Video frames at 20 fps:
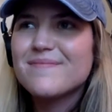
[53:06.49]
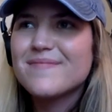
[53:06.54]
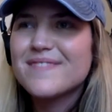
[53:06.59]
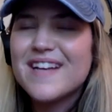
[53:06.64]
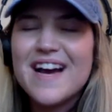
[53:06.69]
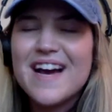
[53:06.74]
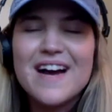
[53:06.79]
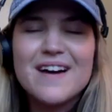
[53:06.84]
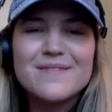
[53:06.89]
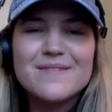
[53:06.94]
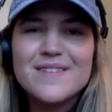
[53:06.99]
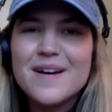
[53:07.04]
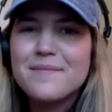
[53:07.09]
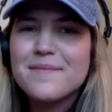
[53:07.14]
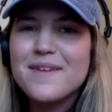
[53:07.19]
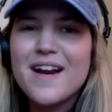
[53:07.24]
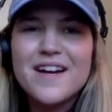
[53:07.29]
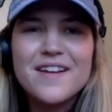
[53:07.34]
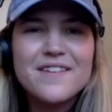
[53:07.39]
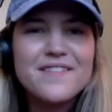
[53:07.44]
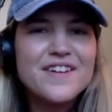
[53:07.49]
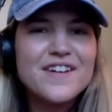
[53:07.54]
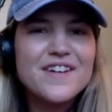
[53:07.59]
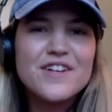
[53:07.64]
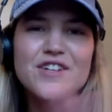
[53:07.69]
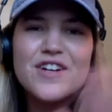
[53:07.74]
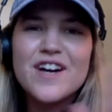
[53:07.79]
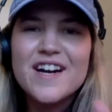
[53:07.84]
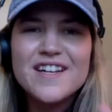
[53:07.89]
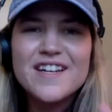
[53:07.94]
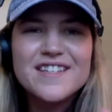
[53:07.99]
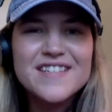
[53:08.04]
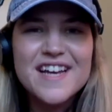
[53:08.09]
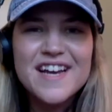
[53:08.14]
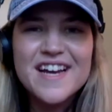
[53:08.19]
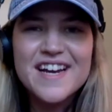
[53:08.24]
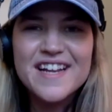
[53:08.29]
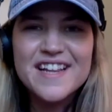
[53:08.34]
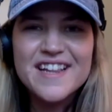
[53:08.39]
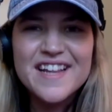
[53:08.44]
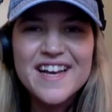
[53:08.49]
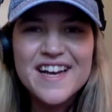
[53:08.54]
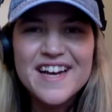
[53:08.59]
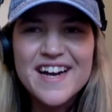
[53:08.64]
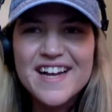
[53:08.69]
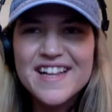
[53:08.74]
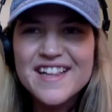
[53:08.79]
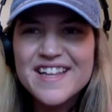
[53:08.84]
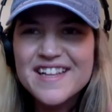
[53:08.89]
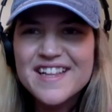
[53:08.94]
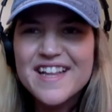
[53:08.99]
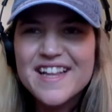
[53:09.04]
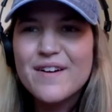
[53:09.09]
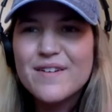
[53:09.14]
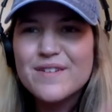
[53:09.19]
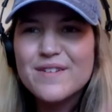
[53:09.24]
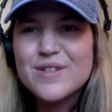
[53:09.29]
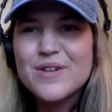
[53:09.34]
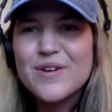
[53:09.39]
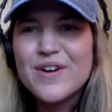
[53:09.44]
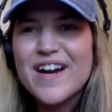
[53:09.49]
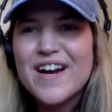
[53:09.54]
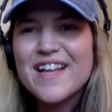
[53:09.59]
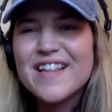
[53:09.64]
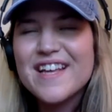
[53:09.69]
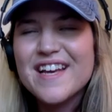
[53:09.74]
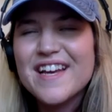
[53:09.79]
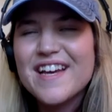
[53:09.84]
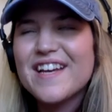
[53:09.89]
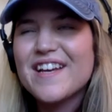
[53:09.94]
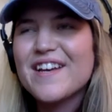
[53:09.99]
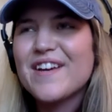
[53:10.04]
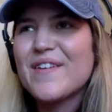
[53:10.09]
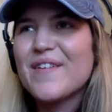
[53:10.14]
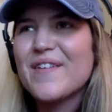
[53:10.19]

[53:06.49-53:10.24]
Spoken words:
Yeah, I'm not even going to try to say anything. I think that was great. Thank you.